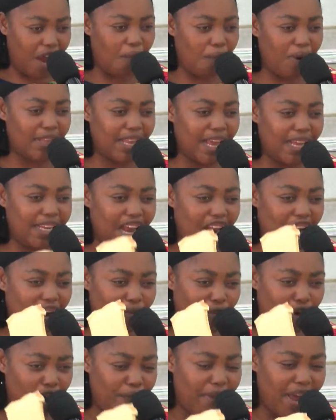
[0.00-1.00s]
Well. Our daddy
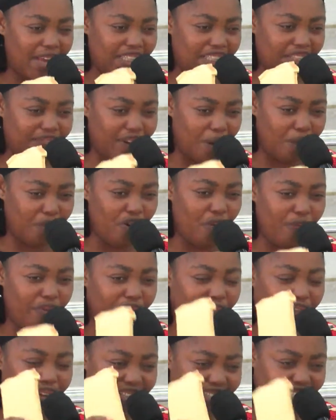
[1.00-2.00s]
and mommy and his family will be
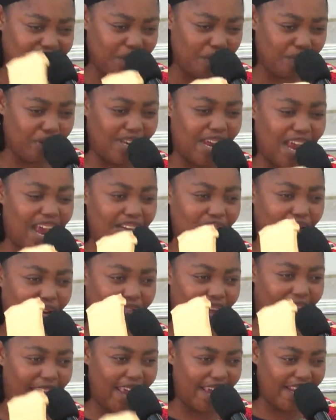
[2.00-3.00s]
invisible in the eyes
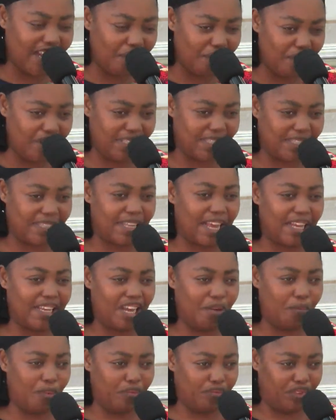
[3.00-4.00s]
of their enemies in the
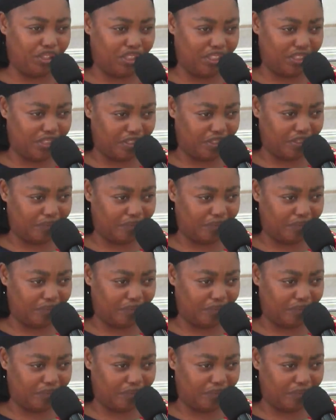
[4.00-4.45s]
name of Jesus.